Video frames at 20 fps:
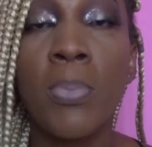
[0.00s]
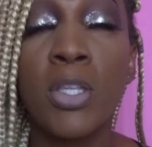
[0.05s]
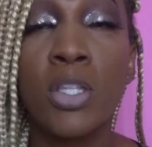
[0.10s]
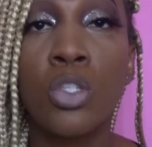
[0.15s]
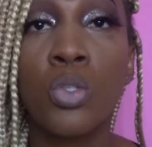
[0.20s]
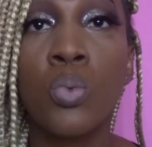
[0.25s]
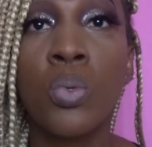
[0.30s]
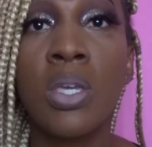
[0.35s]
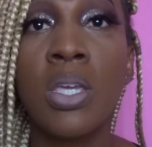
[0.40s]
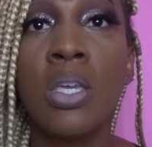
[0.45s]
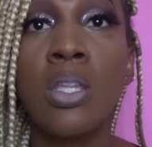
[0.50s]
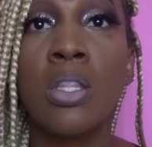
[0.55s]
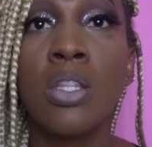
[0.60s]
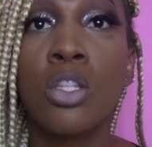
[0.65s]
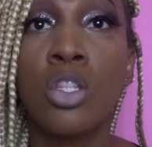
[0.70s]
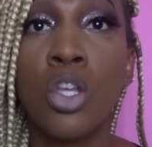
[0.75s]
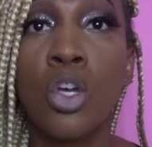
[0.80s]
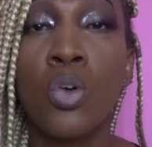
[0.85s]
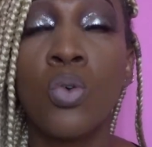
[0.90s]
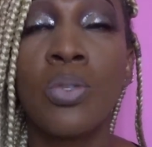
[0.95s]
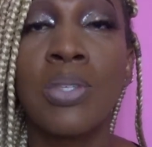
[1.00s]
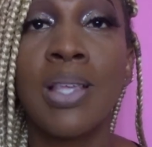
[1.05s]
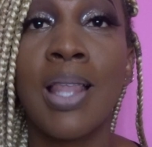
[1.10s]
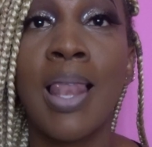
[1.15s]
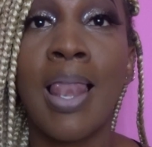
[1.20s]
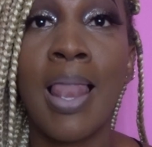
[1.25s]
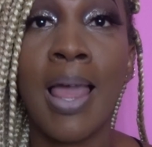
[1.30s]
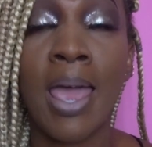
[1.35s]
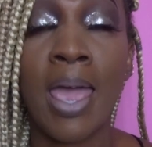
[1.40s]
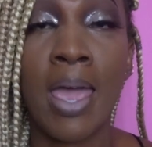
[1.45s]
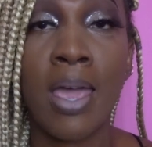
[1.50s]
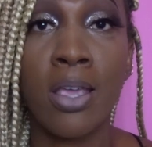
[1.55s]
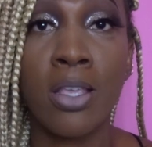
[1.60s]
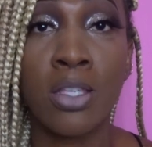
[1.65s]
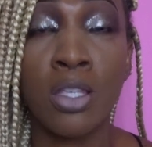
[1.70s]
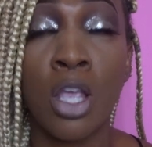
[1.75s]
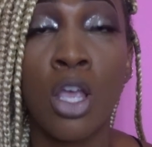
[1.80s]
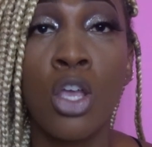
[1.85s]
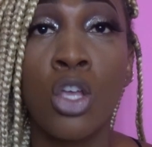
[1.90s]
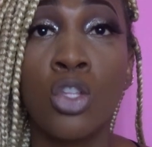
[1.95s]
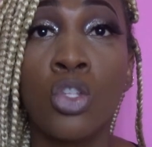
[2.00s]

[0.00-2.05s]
between those legs,